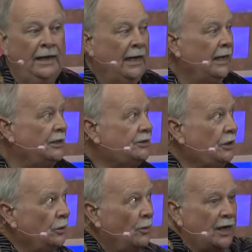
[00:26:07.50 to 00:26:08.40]
He
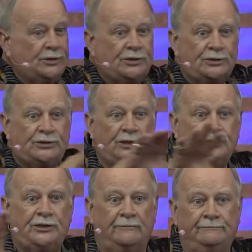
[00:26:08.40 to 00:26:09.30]
still runs the
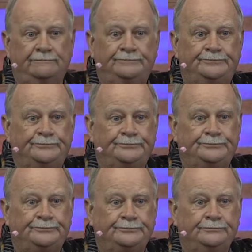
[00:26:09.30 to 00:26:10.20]
system.
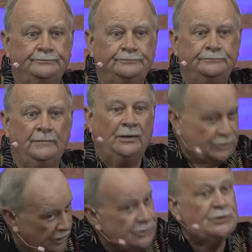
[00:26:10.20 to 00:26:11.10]

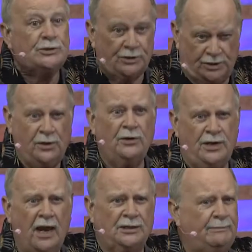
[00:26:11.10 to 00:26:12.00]
Jesus is here,
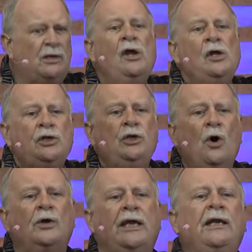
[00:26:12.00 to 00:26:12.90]
yes, but you
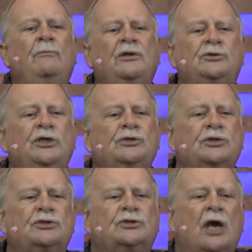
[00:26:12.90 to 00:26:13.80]
know, getting with
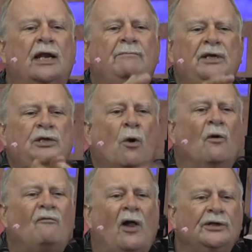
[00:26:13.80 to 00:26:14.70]
Jesus has got to be
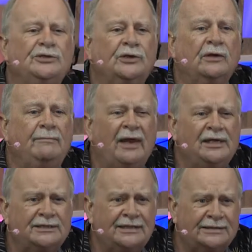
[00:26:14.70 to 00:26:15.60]
your voluntary
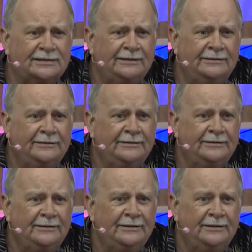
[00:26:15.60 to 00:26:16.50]
basis.
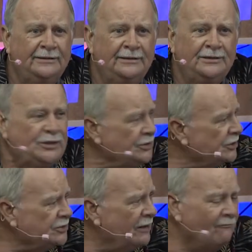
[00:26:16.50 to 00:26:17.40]

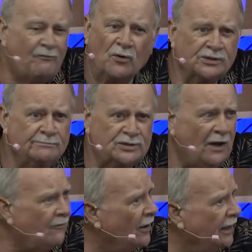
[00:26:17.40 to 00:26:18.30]
Jesus didn't force
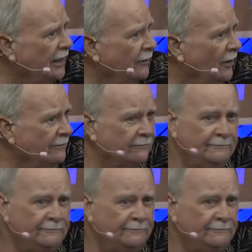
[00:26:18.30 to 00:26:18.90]
himself on anyone.